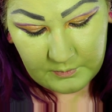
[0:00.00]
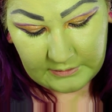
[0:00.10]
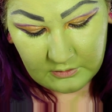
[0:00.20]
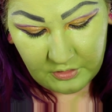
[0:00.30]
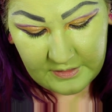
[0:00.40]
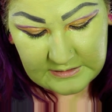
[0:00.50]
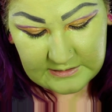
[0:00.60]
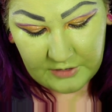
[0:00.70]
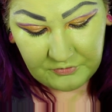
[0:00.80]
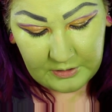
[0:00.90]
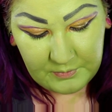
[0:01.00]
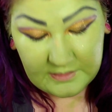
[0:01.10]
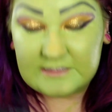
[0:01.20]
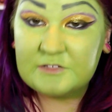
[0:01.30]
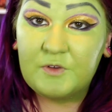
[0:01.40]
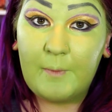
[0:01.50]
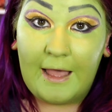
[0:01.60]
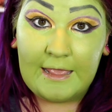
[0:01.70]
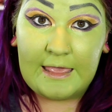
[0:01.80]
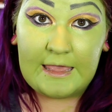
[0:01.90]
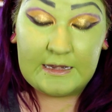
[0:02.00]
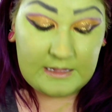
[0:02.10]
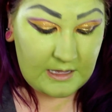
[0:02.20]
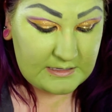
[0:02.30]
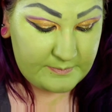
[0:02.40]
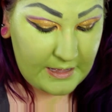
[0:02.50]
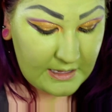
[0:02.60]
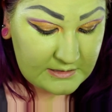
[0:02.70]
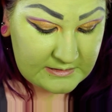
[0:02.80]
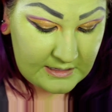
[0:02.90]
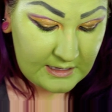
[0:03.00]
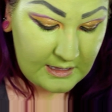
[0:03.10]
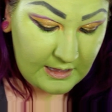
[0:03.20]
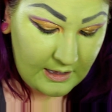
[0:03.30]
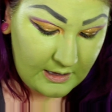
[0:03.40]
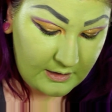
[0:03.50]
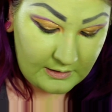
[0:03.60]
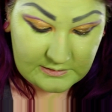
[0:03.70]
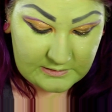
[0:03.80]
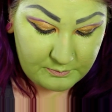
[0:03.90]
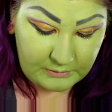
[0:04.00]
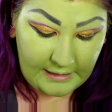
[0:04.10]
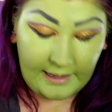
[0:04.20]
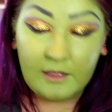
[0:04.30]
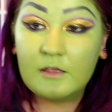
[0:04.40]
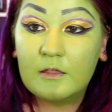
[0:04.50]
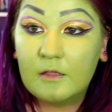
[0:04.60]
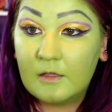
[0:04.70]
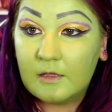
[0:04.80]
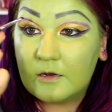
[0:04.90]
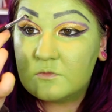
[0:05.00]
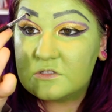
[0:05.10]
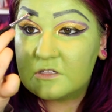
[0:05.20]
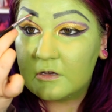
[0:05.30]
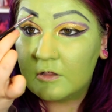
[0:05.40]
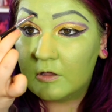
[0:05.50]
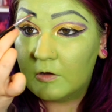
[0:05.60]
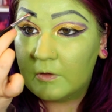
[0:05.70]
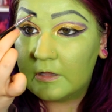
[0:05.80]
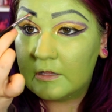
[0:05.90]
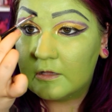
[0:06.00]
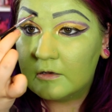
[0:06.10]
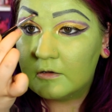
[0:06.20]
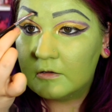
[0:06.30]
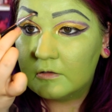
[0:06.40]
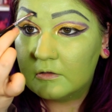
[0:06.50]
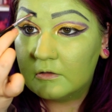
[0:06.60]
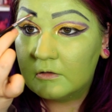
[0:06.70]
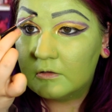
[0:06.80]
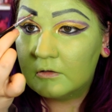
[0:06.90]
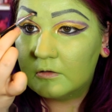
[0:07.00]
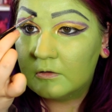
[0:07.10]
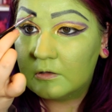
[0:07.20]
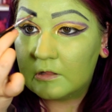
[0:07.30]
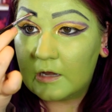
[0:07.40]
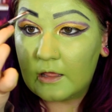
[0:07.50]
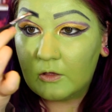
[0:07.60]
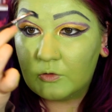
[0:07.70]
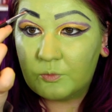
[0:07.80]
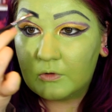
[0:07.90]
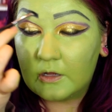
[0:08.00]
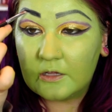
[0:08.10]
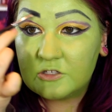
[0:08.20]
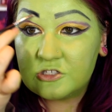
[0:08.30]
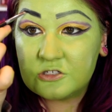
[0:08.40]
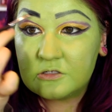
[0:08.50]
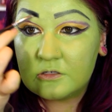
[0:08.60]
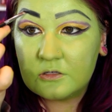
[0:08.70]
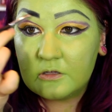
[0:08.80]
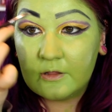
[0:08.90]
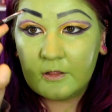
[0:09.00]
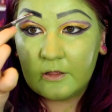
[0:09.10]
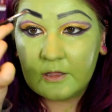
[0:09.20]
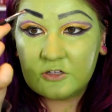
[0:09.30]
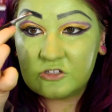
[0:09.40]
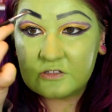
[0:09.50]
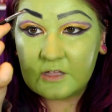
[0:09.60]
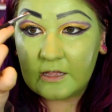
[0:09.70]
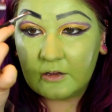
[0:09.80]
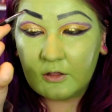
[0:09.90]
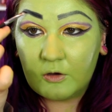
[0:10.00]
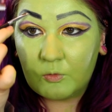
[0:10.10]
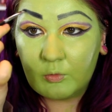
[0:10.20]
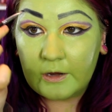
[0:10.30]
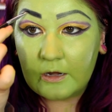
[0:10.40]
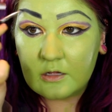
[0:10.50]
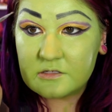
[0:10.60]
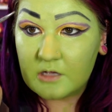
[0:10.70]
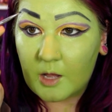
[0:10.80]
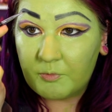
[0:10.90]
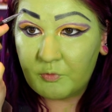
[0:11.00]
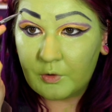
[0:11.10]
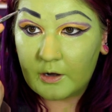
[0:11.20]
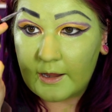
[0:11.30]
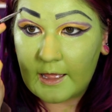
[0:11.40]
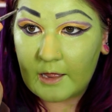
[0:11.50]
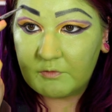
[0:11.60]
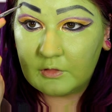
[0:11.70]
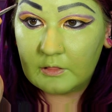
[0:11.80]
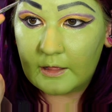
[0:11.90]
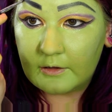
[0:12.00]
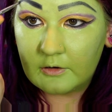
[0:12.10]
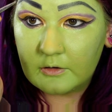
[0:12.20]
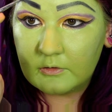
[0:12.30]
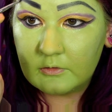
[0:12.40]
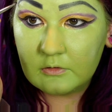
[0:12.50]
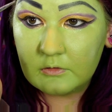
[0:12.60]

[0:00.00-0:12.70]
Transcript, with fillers: my little thing is covering. But this is from Eye Candy Cosmetics. Uh, it's black and I'm just gonna go in with an angled brush and just kind of go right on top of where I have the liner.